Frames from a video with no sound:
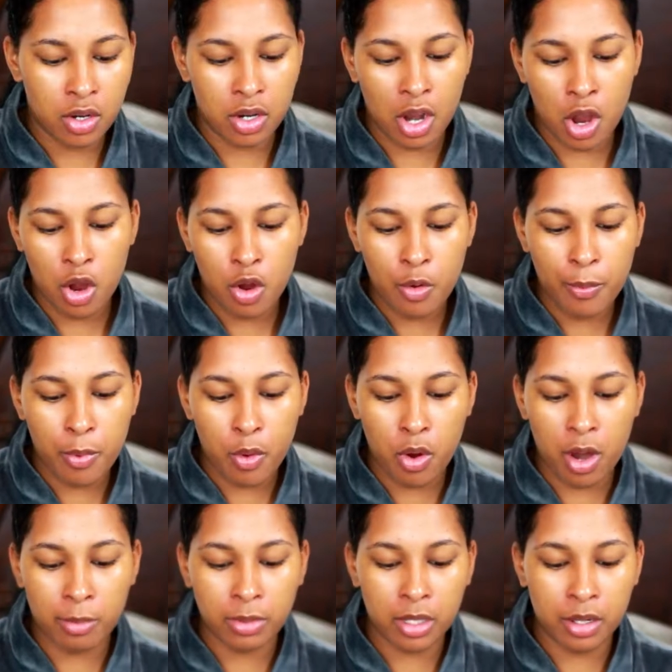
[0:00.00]
No
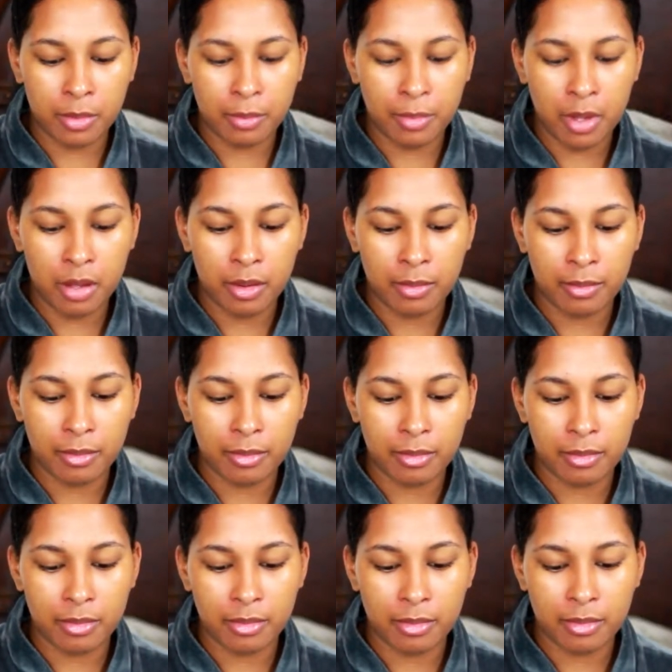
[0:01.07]
Problem
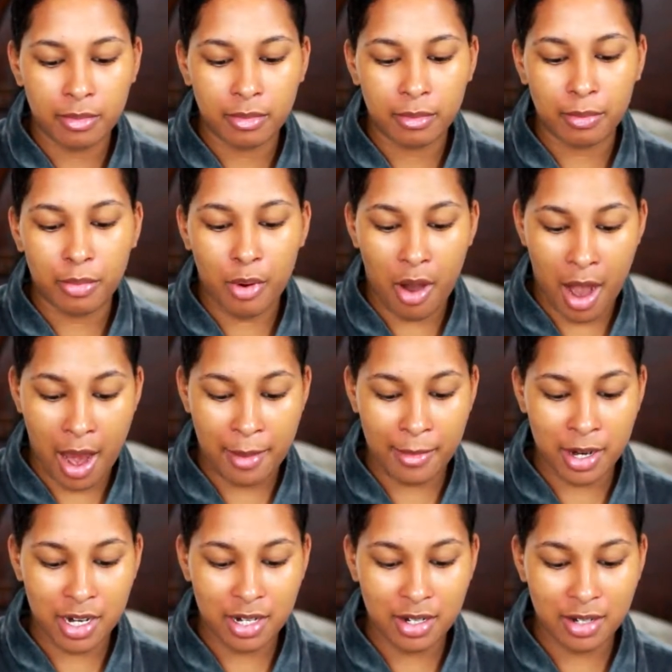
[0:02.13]

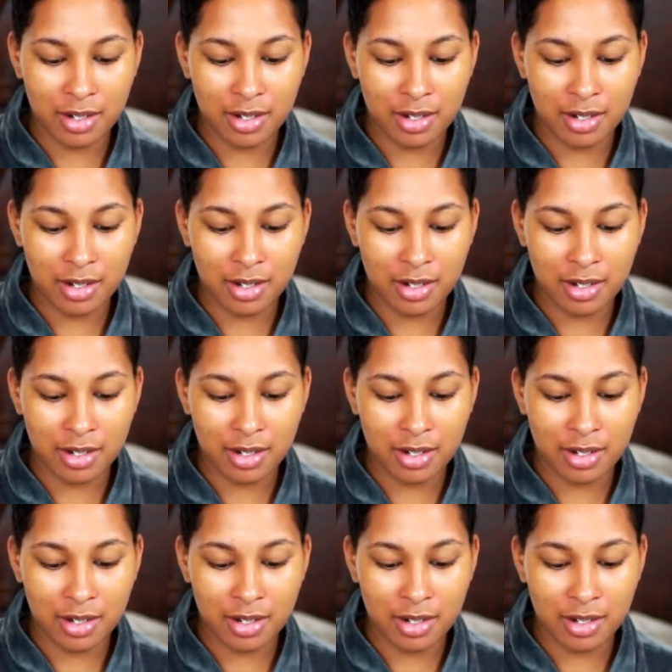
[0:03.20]
Primer